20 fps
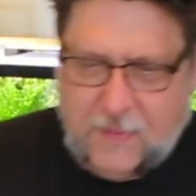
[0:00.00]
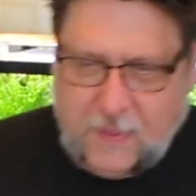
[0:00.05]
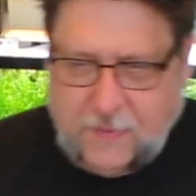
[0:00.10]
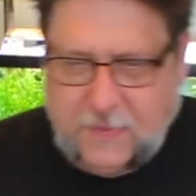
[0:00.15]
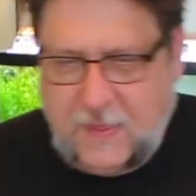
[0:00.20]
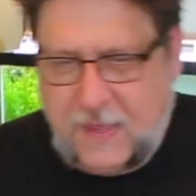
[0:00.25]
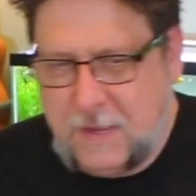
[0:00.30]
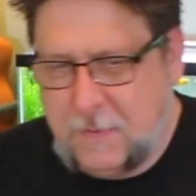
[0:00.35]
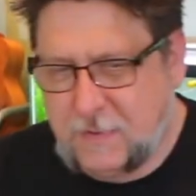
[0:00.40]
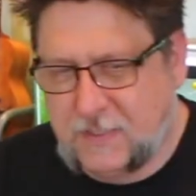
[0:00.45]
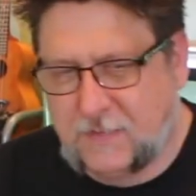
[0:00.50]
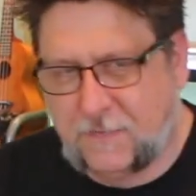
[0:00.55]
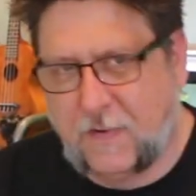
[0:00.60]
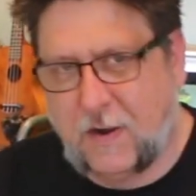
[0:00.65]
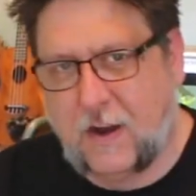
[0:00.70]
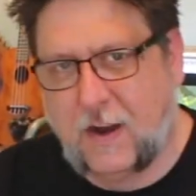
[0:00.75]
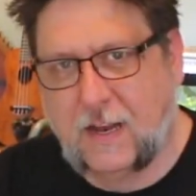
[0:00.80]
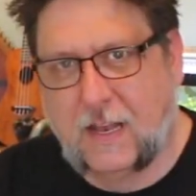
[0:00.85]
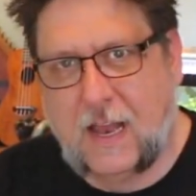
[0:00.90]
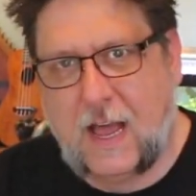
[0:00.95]
The theme is
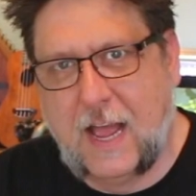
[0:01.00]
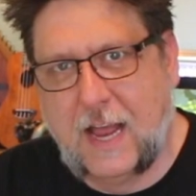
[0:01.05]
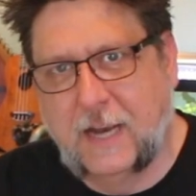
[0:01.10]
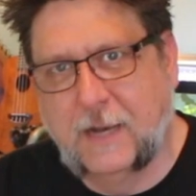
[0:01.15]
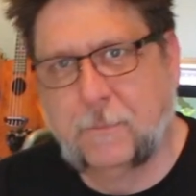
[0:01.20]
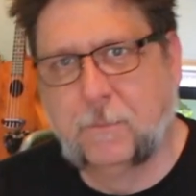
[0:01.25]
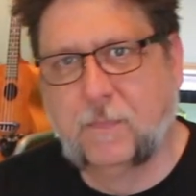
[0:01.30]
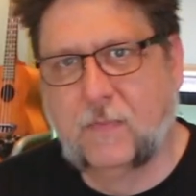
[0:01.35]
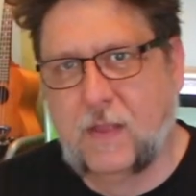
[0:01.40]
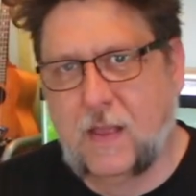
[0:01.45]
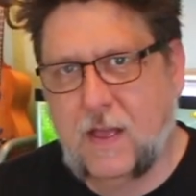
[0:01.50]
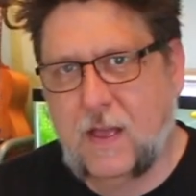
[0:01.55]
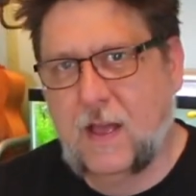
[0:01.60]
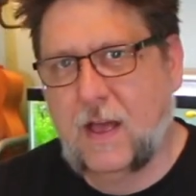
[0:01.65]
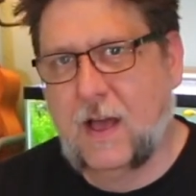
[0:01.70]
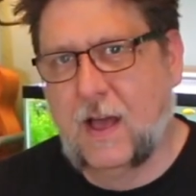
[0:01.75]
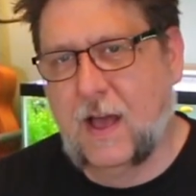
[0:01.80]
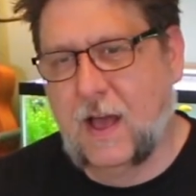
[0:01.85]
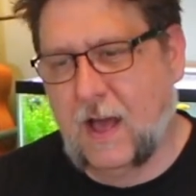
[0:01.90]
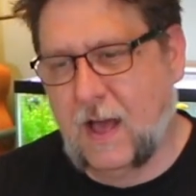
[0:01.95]
very light,
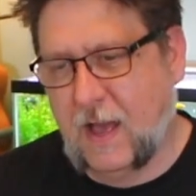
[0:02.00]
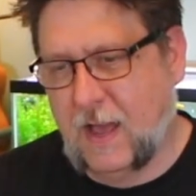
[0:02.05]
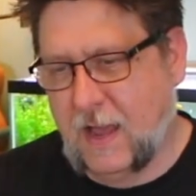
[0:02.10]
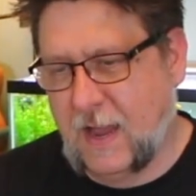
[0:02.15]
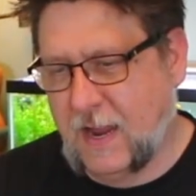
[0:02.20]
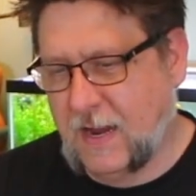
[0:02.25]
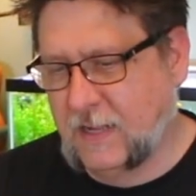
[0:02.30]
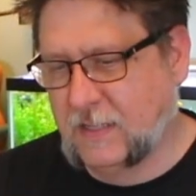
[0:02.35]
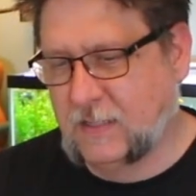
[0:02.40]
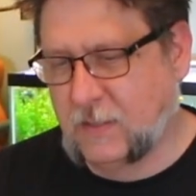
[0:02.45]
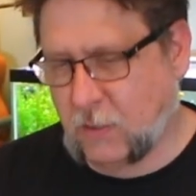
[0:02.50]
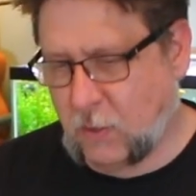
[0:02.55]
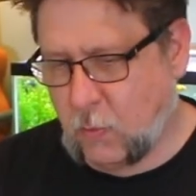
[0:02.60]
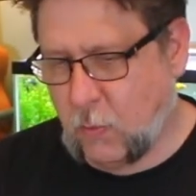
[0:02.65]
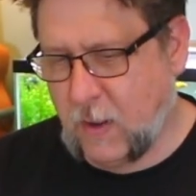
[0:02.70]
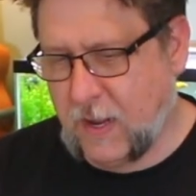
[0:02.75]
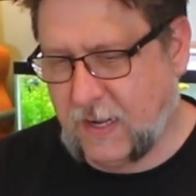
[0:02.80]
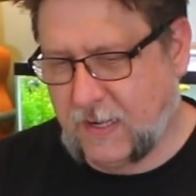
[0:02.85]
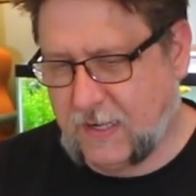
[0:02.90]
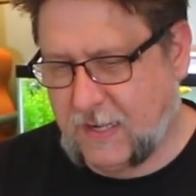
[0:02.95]
and it's a
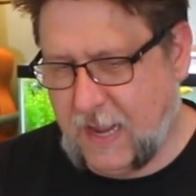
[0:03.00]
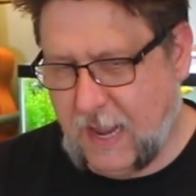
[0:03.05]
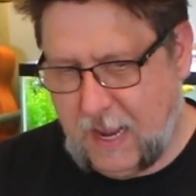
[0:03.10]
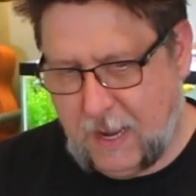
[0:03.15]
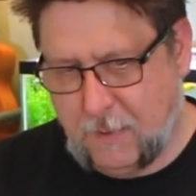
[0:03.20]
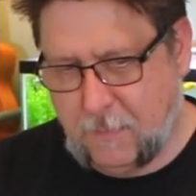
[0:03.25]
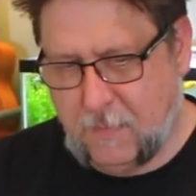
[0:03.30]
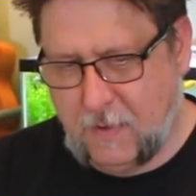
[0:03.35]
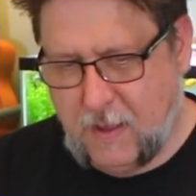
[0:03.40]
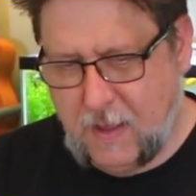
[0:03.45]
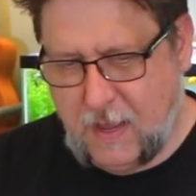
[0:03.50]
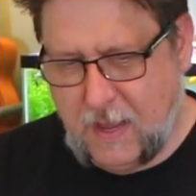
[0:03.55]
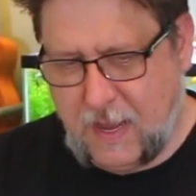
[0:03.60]
quick game.